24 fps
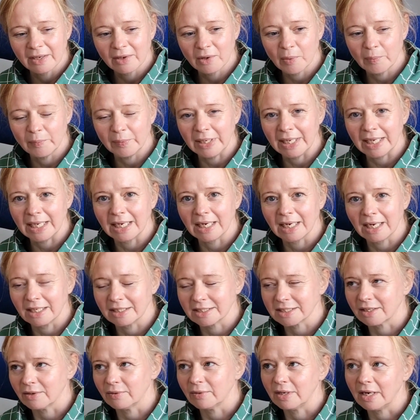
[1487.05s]
company in
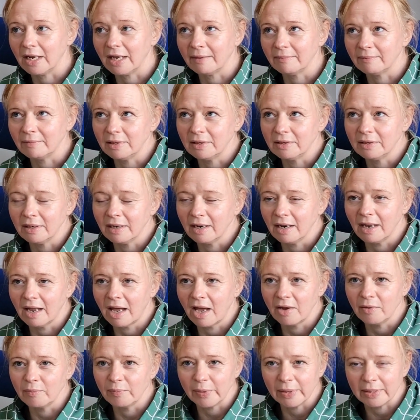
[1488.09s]
Glasgow, and I'm
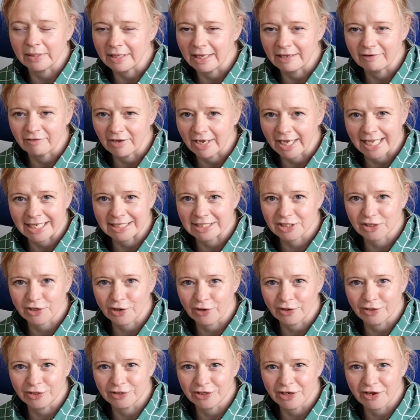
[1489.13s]
hoping if I get to
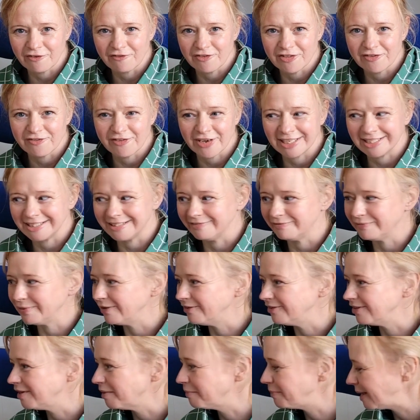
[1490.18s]
Scotland over the festive
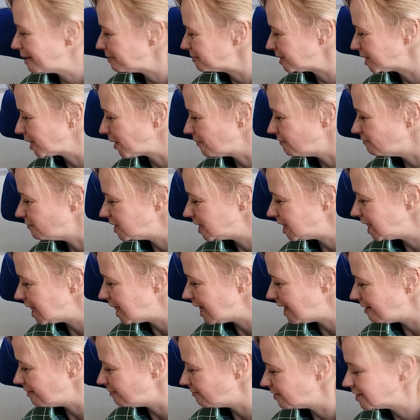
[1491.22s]
period, I'll be able to go and visit
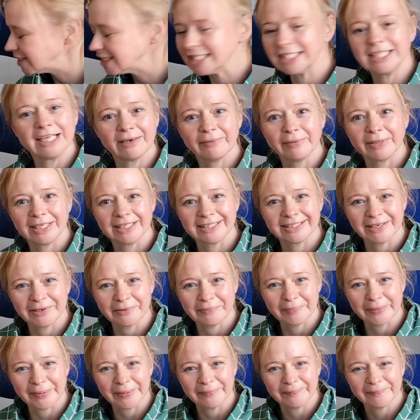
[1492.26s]
there if it's a day when it's
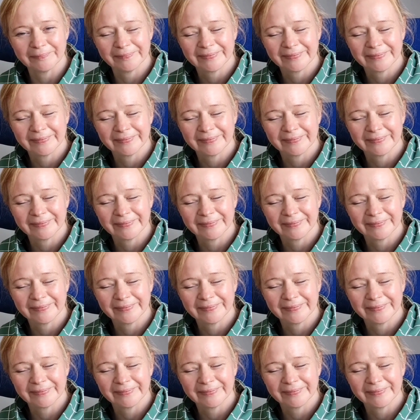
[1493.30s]
open.